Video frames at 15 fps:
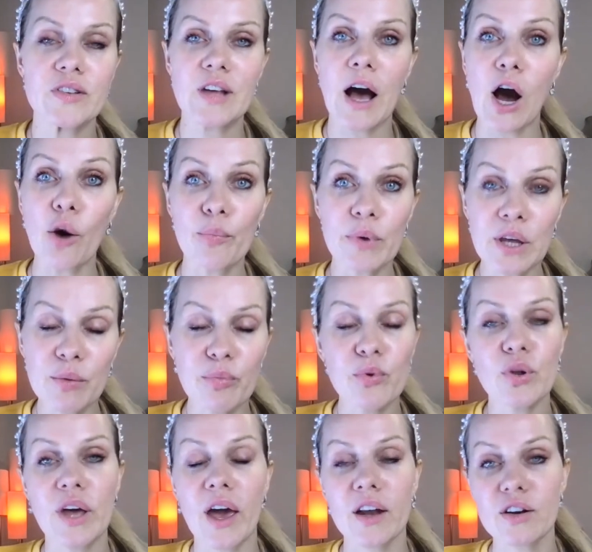how people
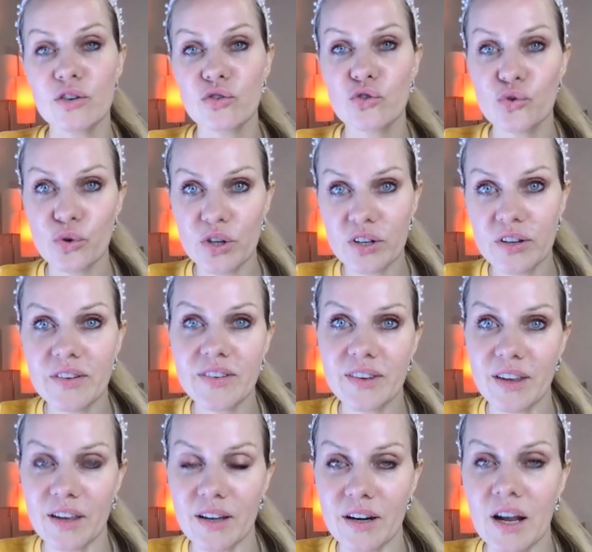can destroy their
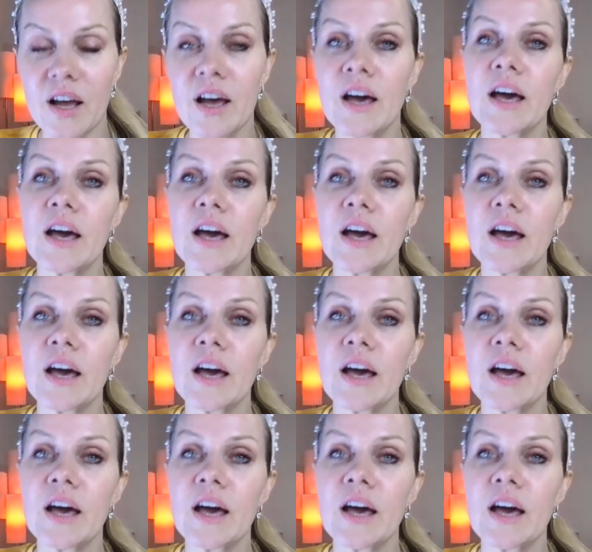skin